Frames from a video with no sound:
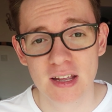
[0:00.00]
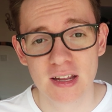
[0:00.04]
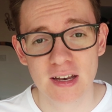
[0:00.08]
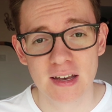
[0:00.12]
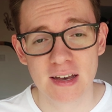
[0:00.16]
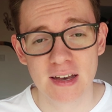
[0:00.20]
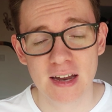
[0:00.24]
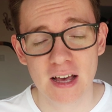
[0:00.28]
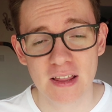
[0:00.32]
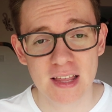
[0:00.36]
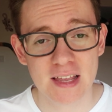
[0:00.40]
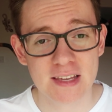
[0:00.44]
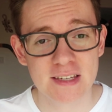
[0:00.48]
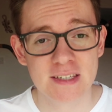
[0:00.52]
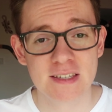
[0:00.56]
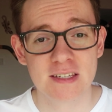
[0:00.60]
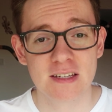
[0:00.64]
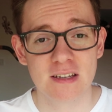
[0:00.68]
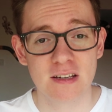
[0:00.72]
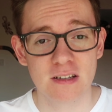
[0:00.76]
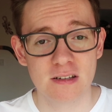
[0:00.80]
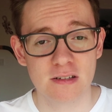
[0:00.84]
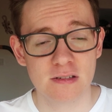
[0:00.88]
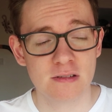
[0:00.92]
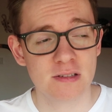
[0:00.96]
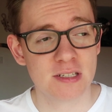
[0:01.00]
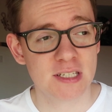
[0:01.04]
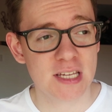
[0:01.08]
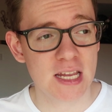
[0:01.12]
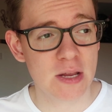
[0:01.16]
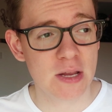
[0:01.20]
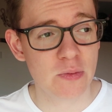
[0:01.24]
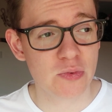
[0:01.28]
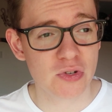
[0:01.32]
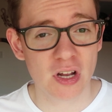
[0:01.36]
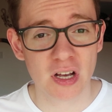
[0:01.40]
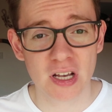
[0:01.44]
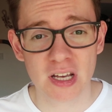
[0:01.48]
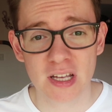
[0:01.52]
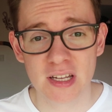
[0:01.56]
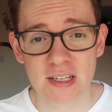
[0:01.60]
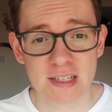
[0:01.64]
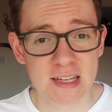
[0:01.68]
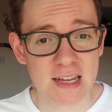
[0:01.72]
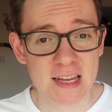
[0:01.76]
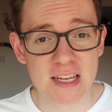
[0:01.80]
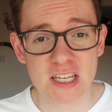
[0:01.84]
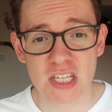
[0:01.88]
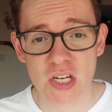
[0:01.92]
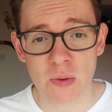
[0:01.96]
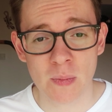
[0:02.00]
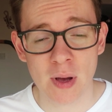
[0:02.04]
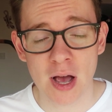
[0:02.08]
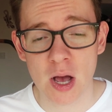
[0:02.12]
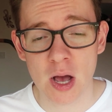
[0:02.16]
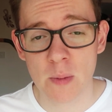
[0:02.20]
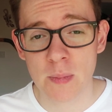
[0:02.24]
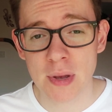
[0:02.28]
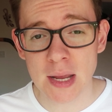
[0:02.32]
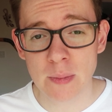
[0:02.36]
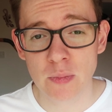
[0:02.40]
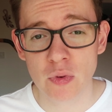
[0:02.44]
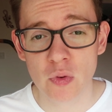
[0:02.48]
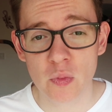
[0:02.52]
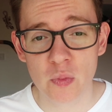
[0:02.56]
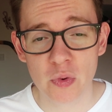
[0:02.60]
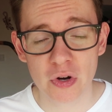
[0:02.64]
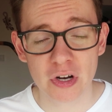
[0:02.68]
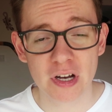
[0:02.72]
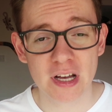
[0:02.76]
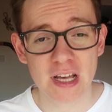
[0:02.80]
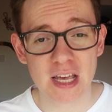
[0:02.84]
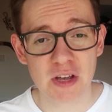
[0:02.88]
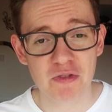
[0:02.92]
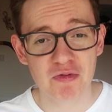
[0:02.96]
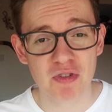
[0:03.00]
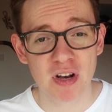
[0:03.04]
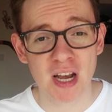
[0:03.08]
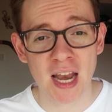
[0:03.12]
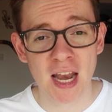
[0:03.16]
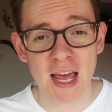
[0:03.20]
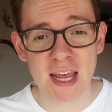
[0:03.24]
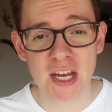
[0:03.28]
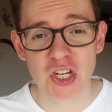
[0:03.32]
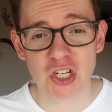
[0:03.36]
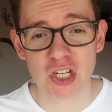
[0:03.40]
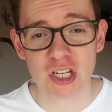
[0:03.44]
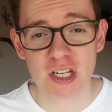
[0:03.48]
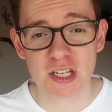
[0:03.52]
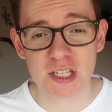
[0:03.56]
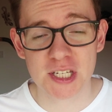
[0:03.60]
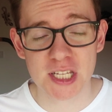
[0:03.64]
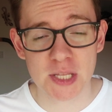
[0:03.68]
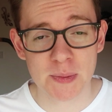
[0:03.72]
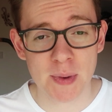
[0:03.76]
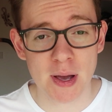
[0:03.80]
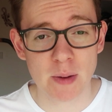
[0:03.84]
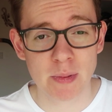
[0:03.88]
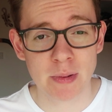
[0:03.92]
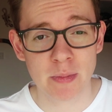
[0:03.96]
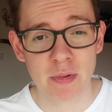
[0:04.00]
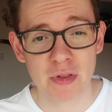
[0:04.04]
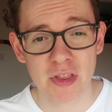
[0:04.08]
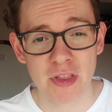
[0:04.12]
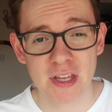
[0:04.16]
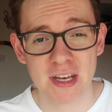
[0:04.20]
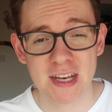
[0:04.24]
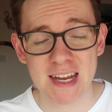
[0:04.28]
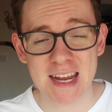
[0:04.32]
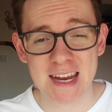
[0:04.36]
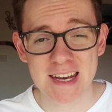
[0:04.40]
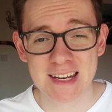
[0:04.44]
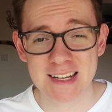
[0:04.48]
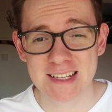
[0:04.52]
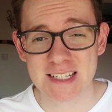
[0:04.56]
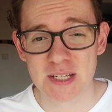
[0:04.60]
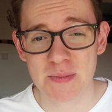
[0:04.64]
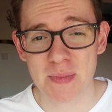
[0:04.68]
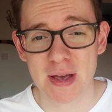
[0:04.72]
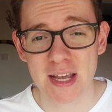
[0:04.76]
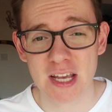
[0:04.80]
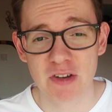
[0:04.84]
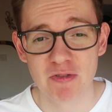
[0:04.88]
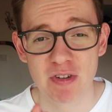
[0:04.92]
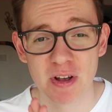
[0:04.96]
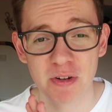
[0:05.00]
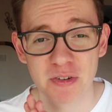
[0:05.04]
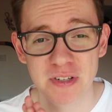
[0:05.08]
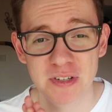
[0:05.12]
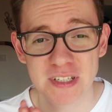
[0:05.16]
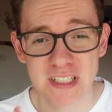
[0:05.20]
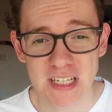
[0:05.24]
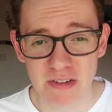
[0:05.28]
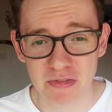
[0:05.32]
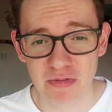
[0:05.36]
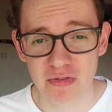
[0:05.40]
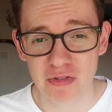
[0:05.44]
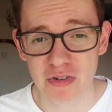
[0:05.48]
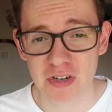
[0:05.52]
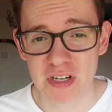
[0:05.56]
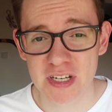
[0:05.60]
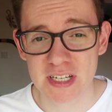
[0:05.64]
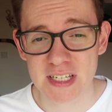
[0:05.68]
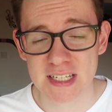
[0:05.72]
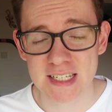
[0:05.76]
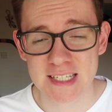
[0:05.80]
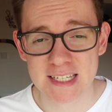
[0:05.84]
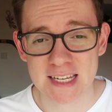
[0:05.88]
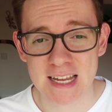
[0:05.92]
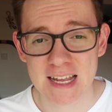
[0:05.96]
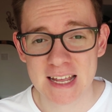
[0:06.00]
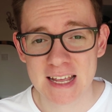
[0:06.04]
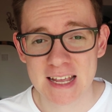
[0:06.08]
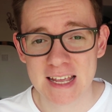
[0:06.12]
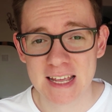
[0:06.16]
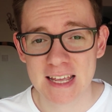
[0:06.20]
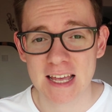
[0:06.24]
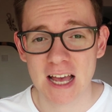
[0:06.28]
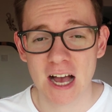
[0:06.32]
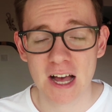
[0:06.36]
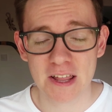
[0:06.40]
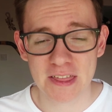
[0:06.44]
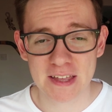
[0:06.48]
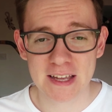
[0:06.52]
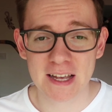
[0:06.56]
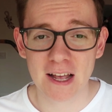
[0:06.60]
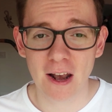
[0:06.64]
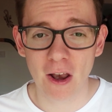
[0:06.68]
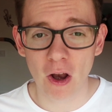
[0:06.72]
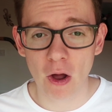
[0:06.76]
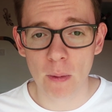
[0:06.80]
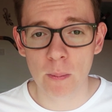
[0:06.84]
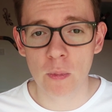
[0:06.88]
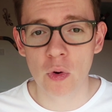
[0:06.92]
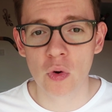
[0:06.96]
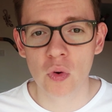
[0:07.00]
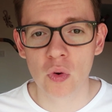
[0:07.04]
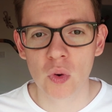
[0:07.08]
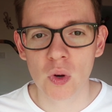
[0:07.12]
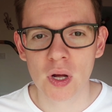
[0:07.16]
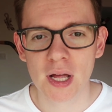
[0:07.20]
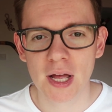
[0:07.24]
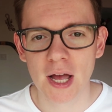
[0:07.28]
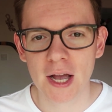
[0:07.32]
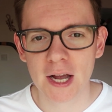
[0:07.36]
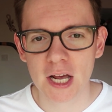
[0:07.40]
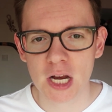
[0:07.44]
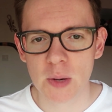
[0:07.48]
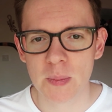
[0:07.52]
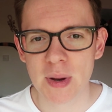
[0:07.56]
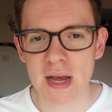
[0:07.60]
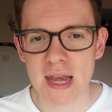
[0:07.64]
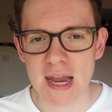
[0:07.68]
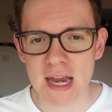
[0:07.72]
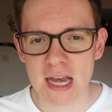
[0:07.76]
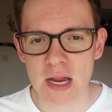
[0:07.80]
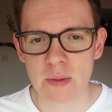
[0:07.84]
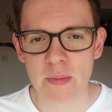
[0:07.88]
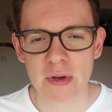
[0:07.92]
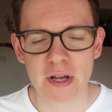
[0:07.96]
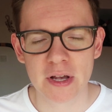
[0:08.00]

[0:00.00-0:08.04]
Now that seems like a decent amount of people, but in relation to the amount of people that need it to make a real difference, I think a lot more are going to be needed,